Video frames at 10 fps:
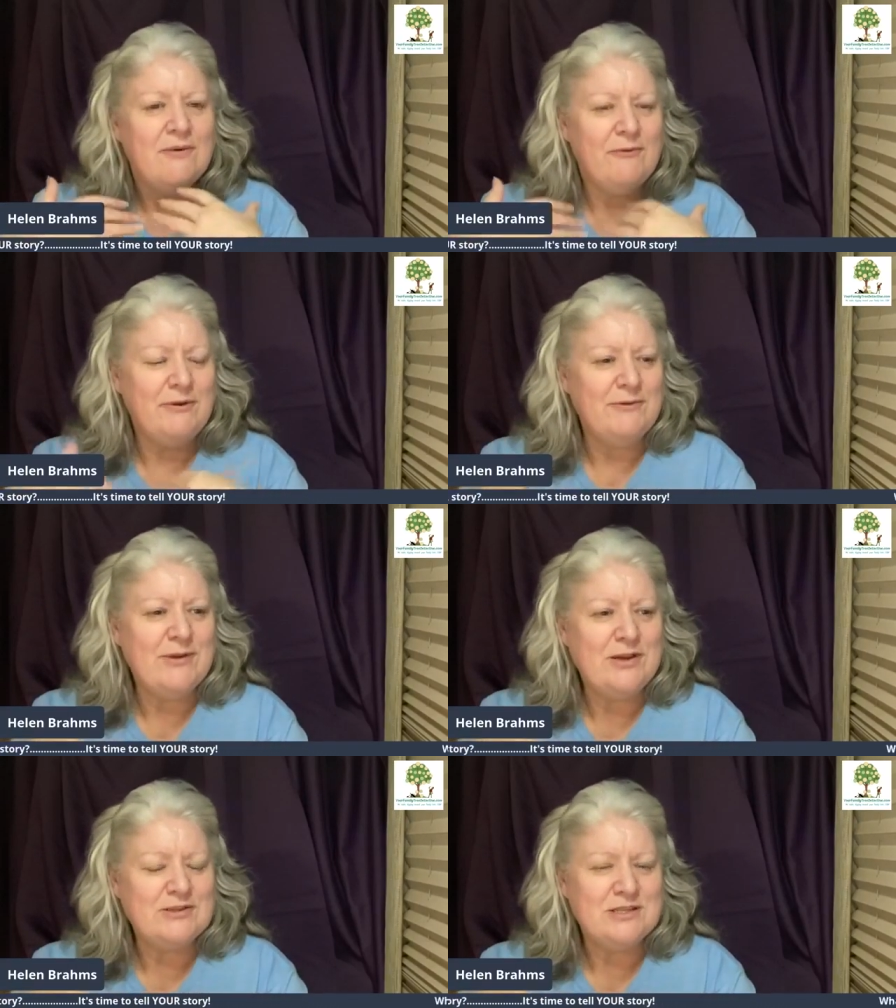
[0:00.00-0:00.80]
when
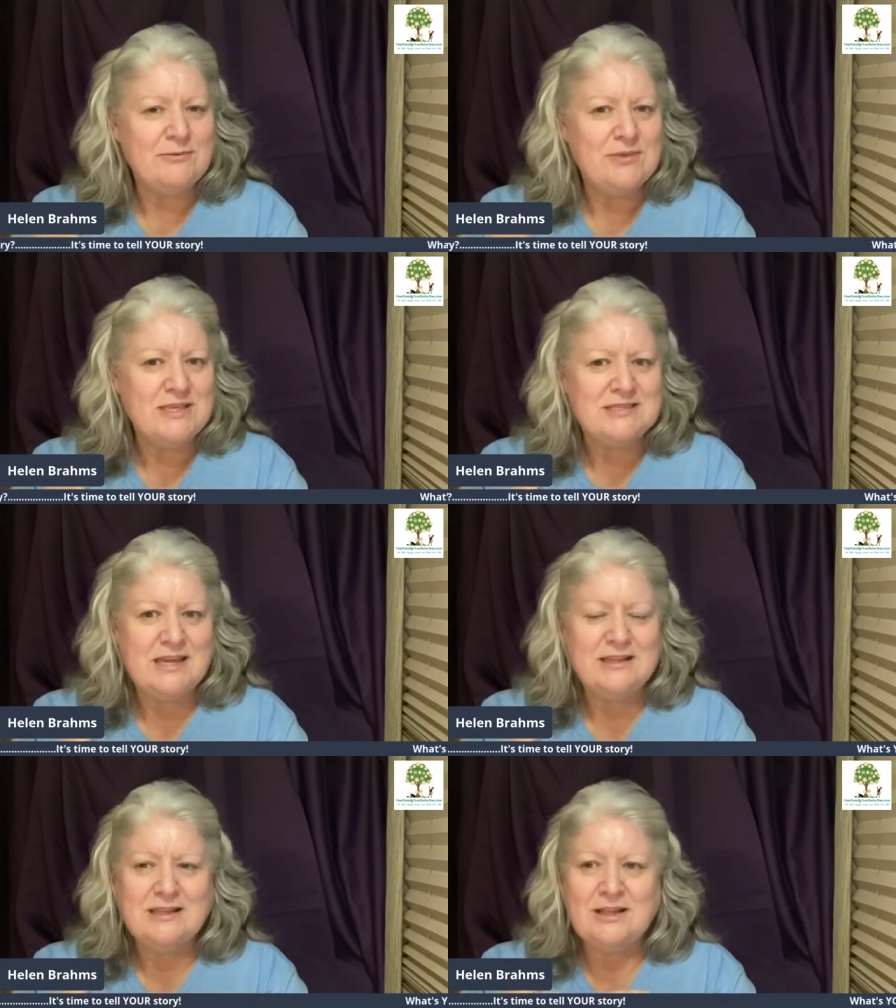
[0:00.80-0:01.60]
we got to it, when they
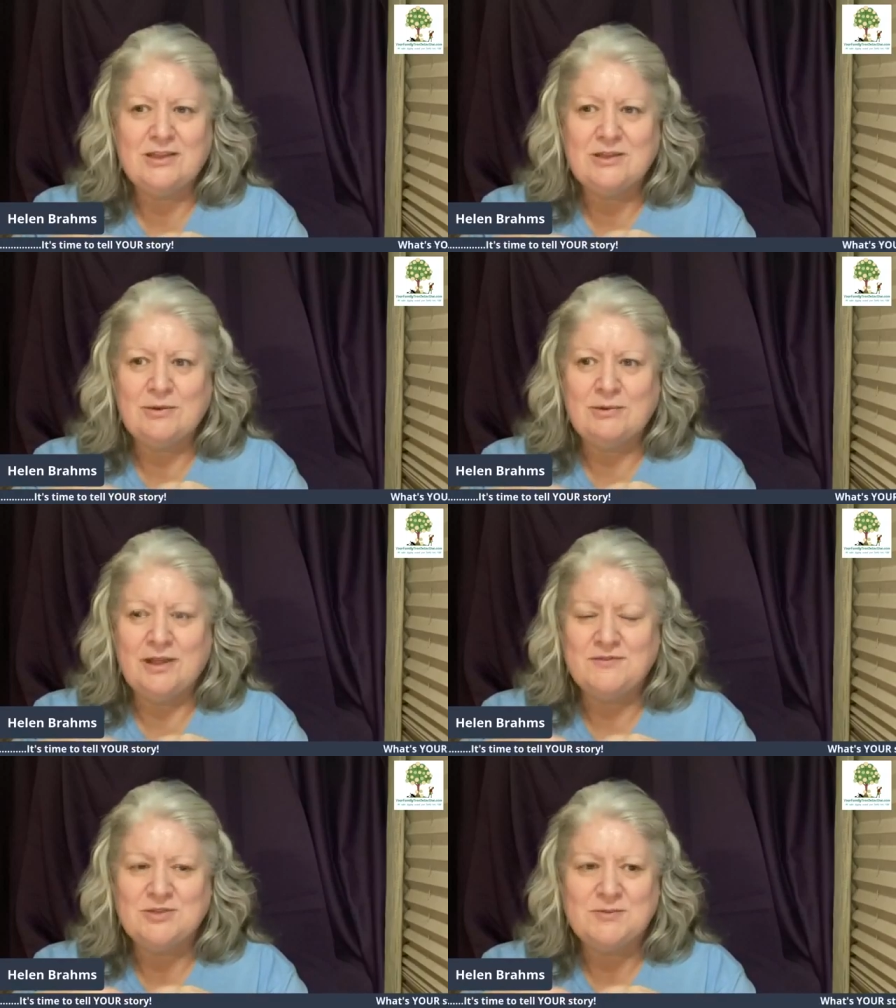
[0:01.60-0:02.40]
started the
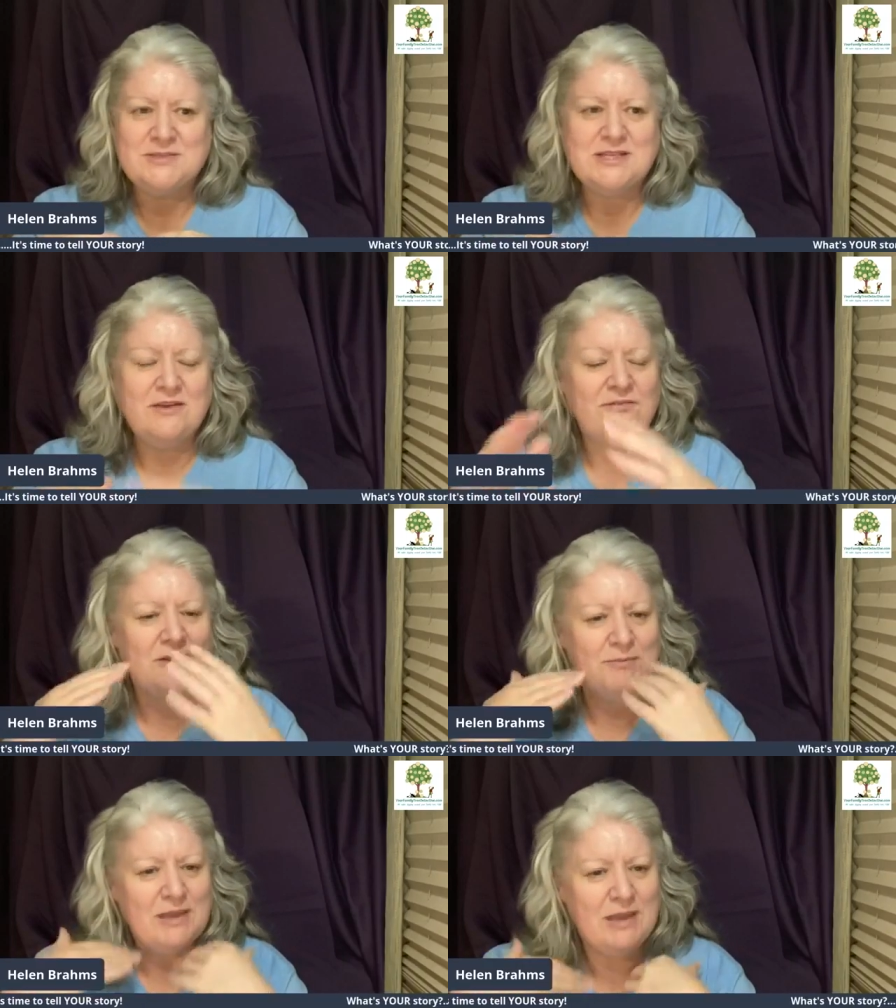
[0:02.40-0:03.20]
live stream and stuff,
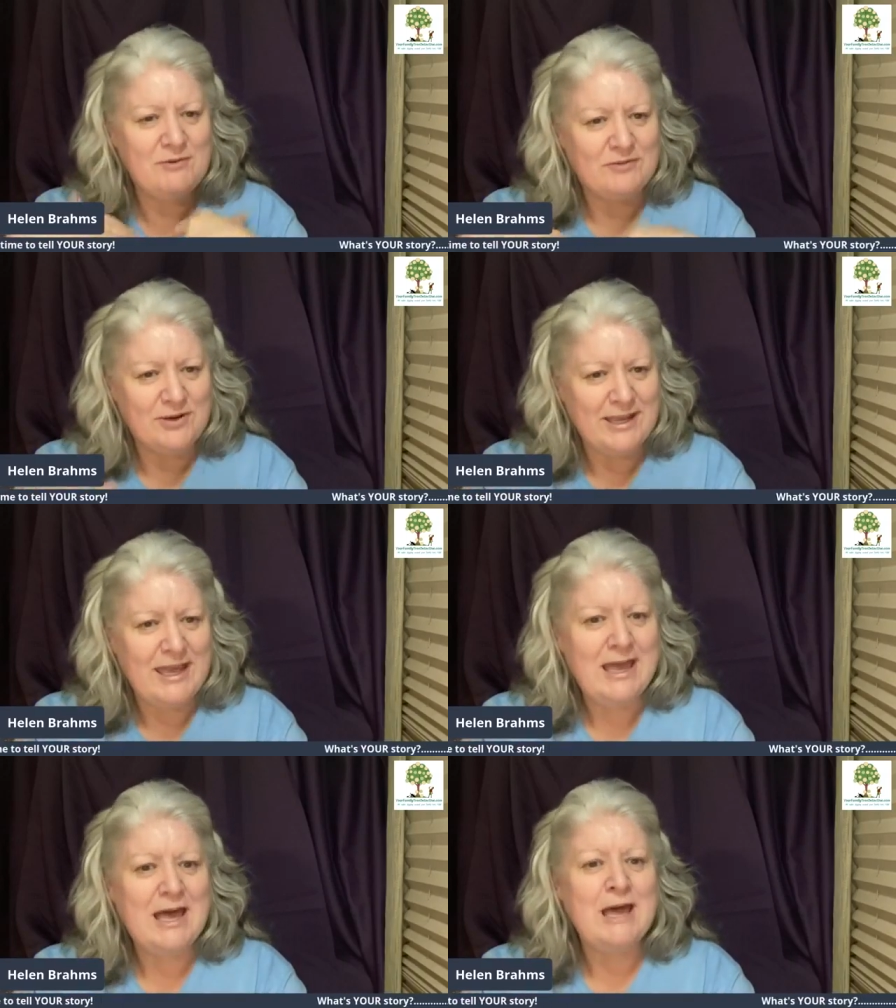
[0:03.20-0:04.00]
it became a very
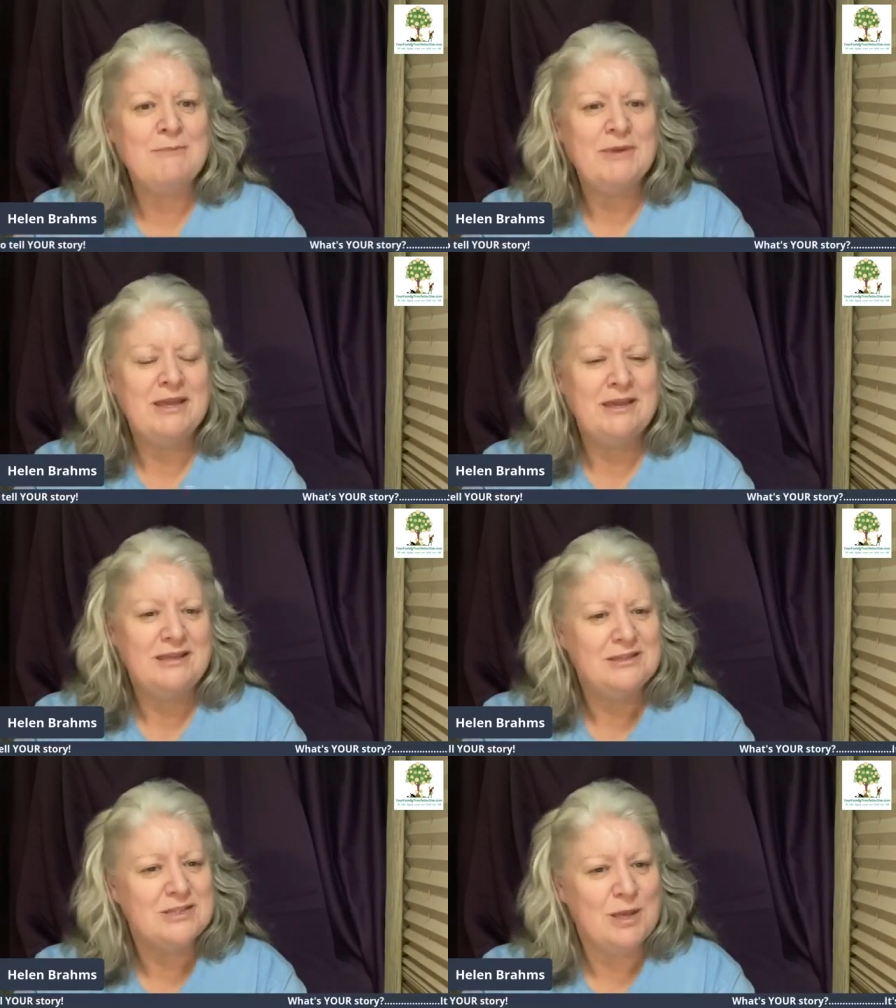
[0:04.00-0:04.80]

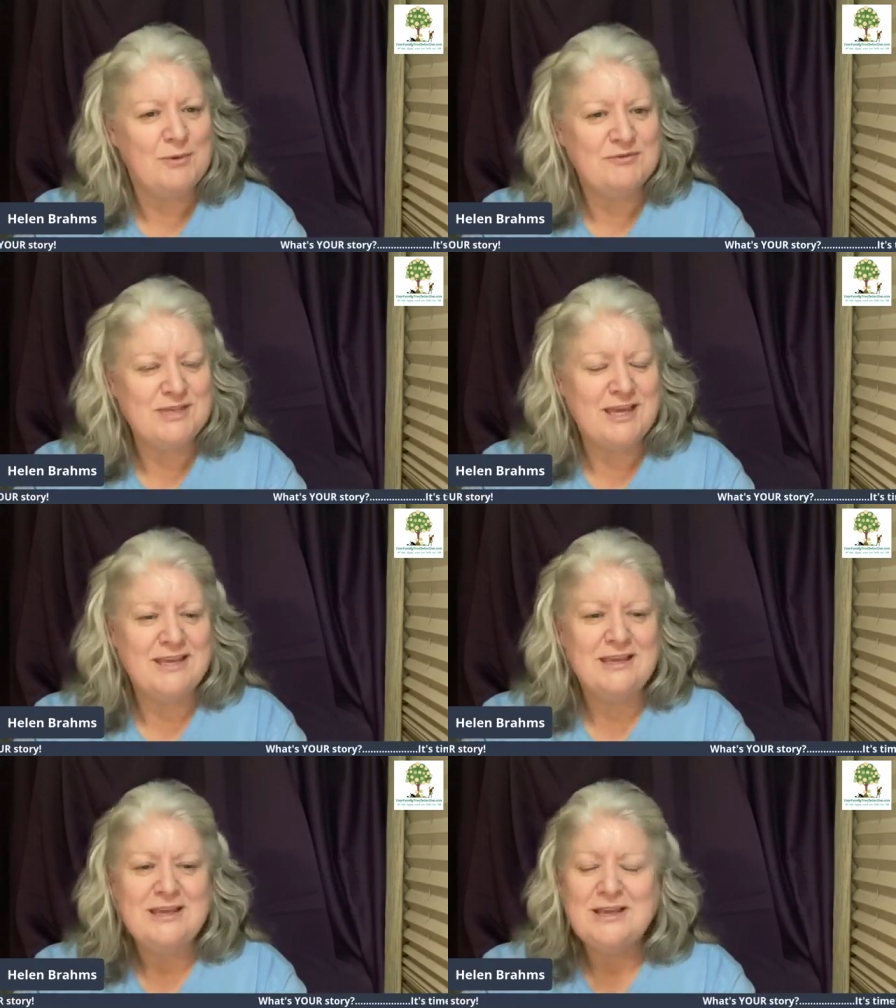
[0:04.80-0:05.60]
calming type of day.